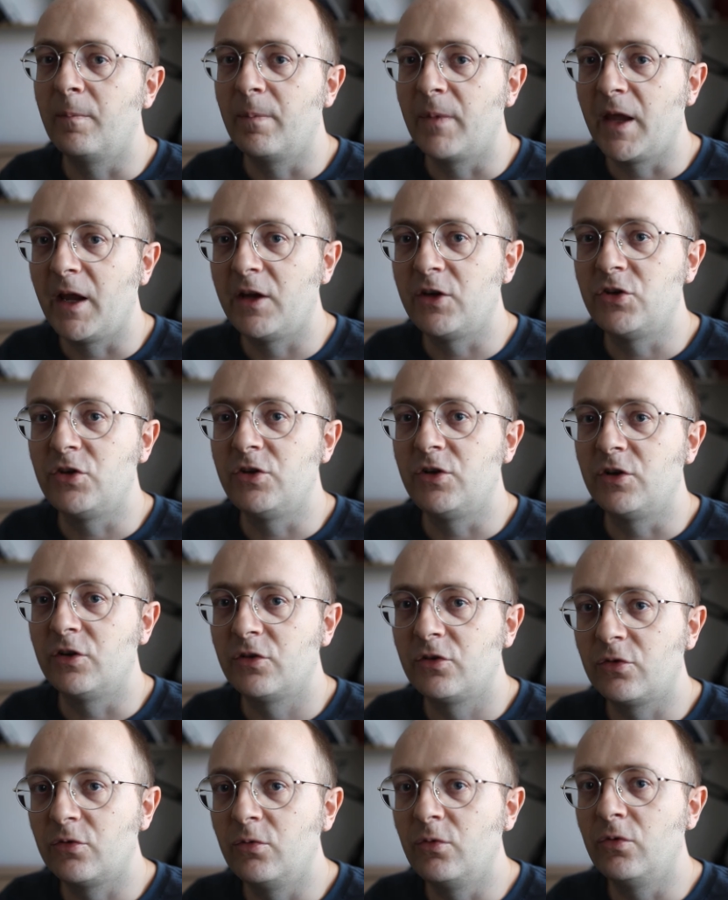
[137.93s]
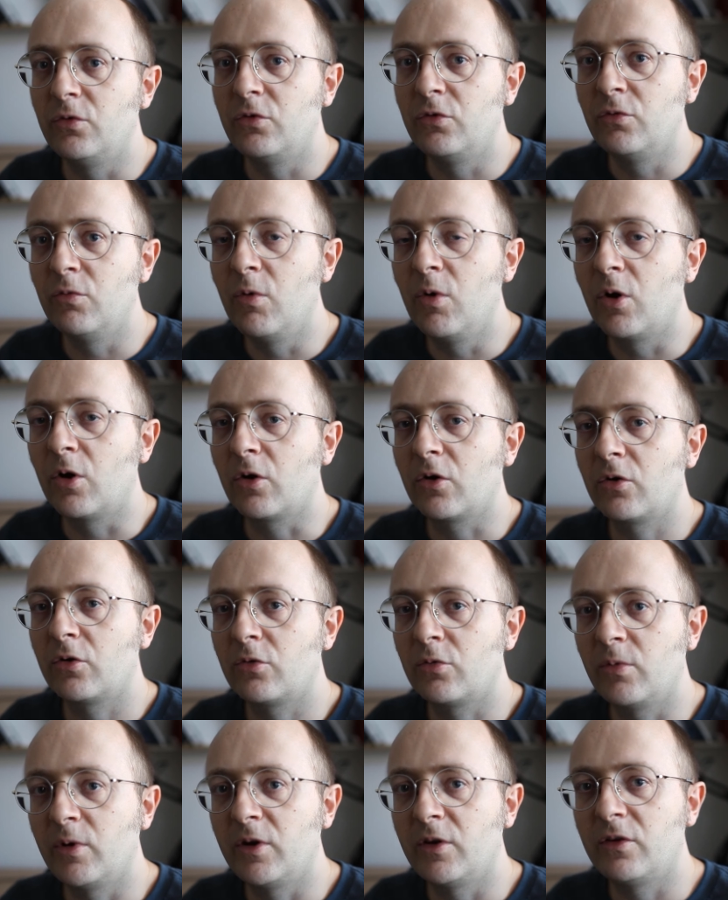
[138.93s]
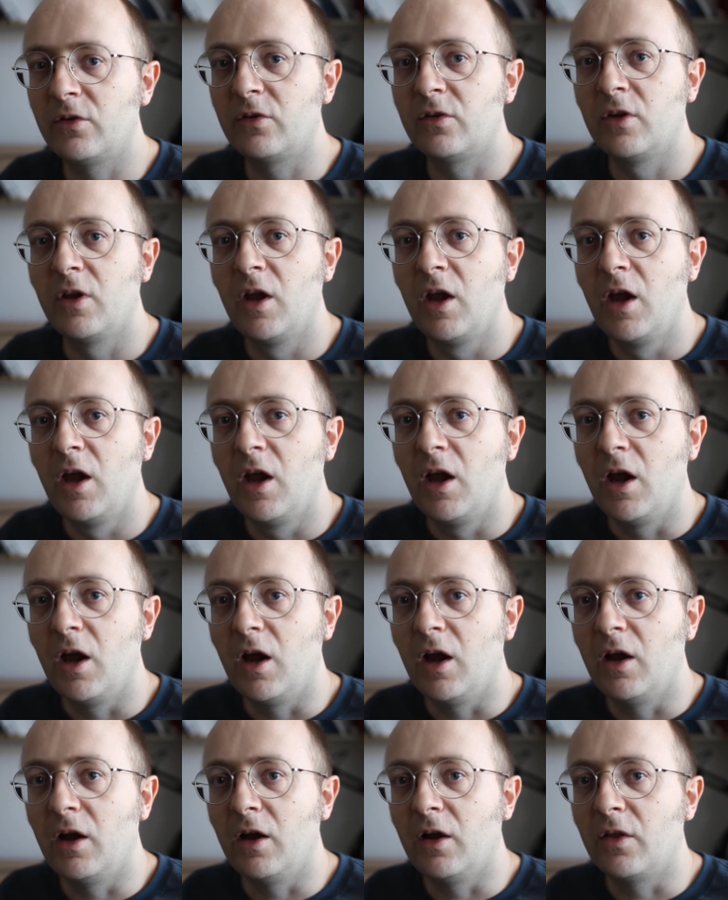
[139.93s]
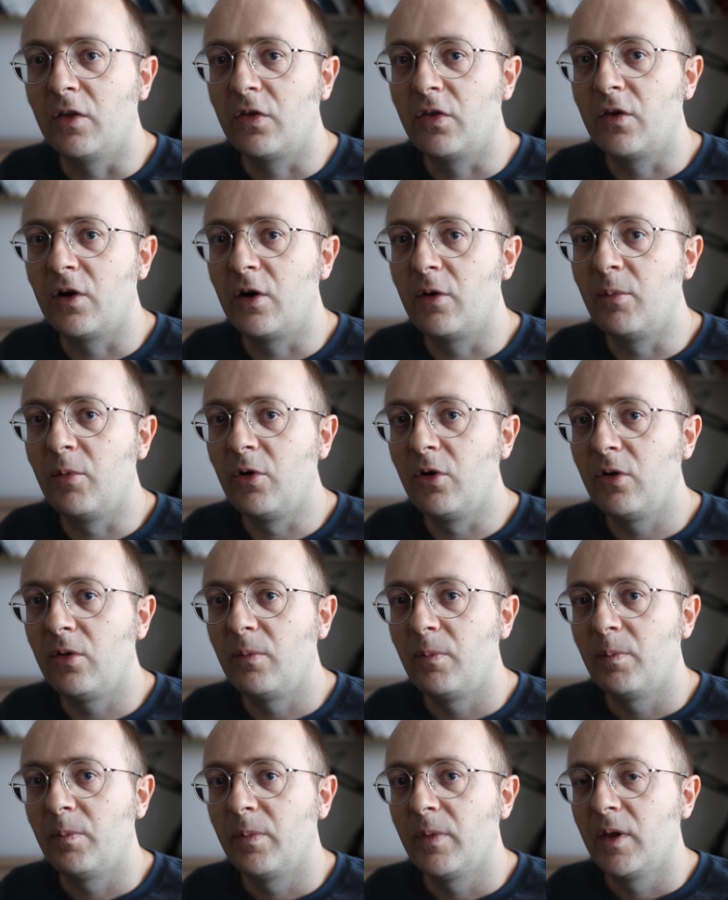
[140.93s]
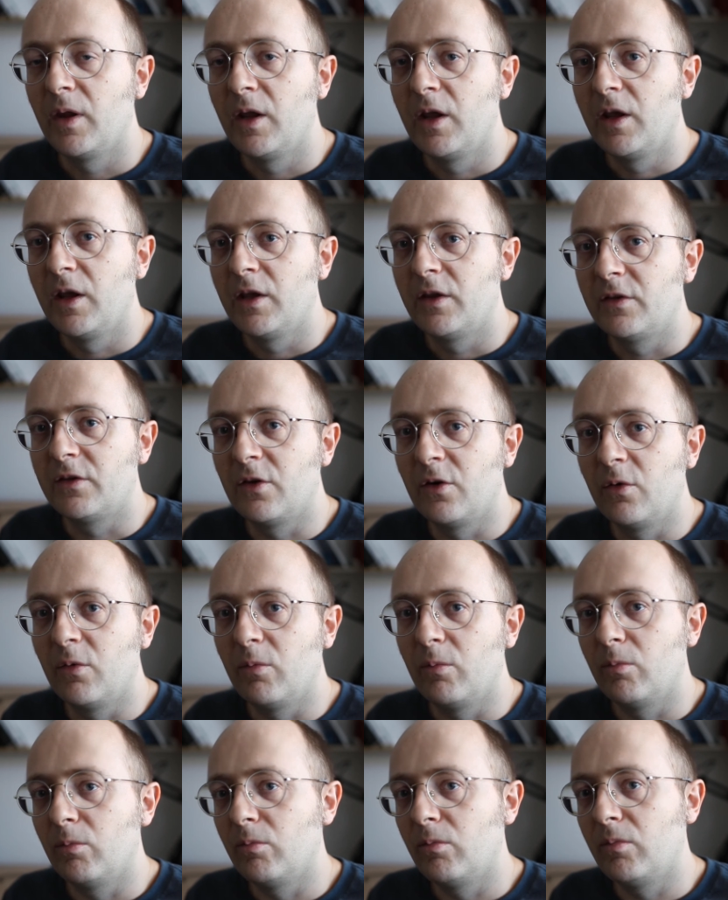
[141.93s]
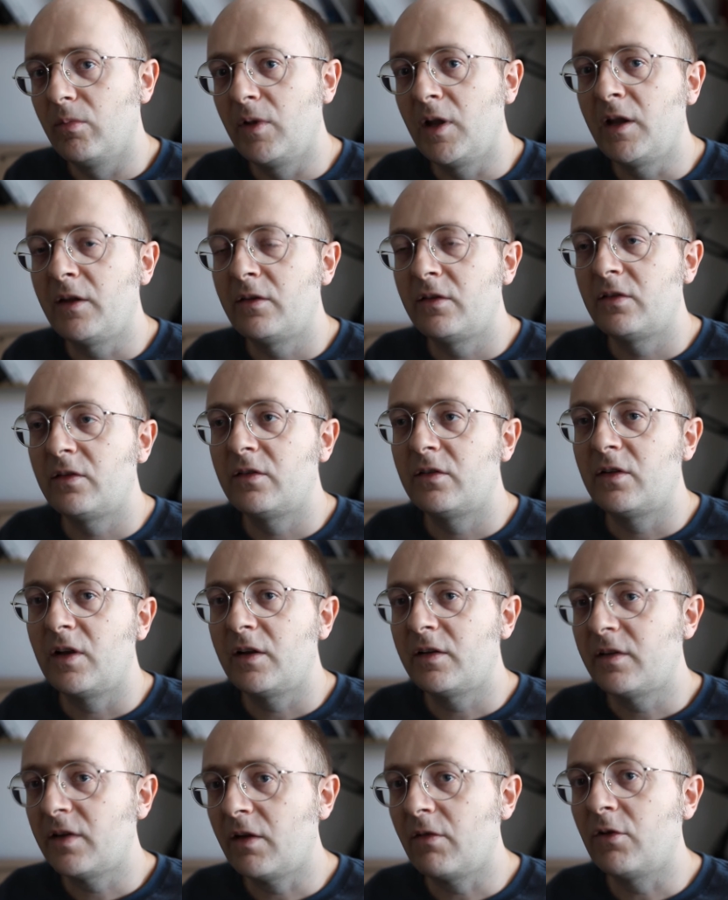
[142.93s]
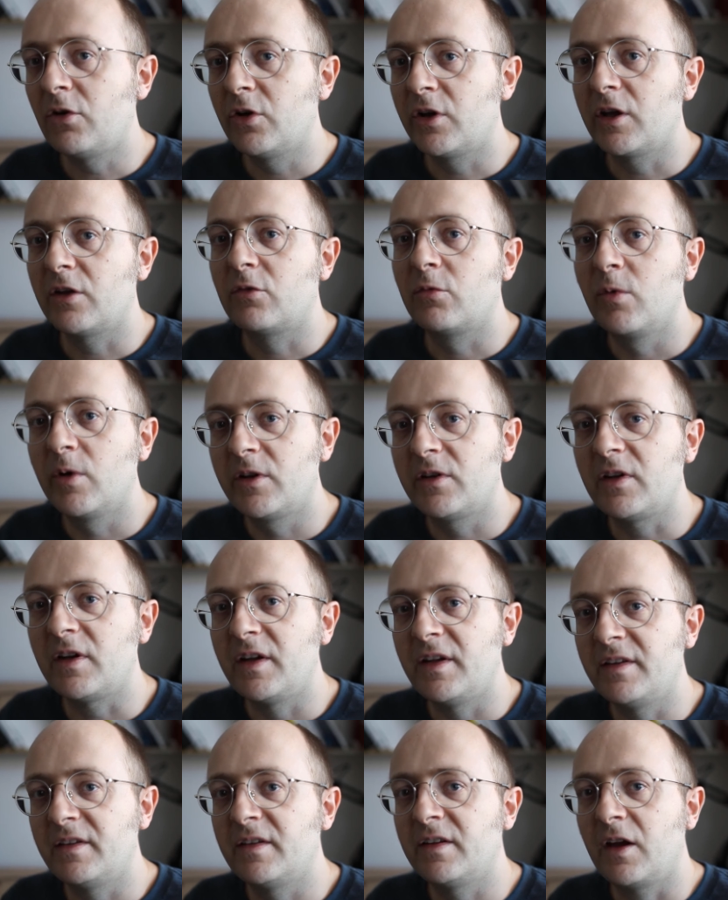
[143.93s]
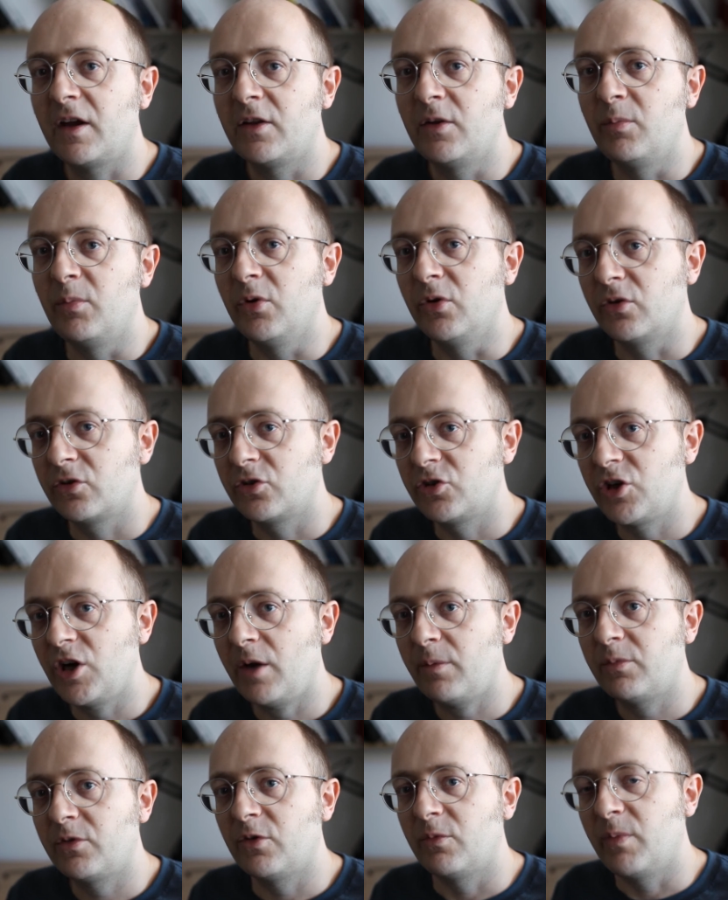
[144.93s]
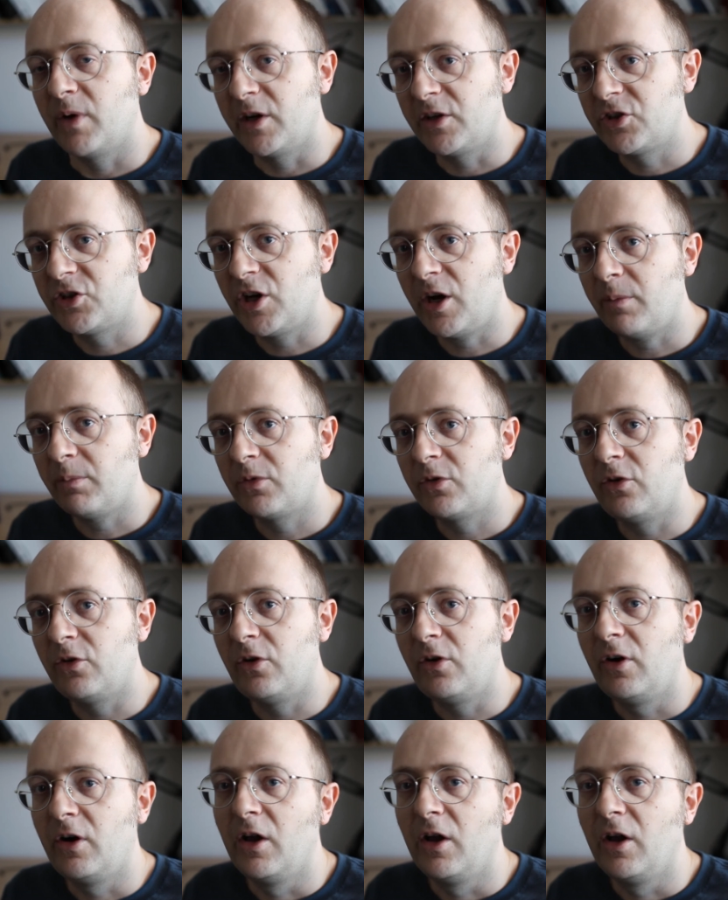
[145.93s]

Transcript: engineers who works with thermal. So let's have a look at what's inside the book, chapter by chapter,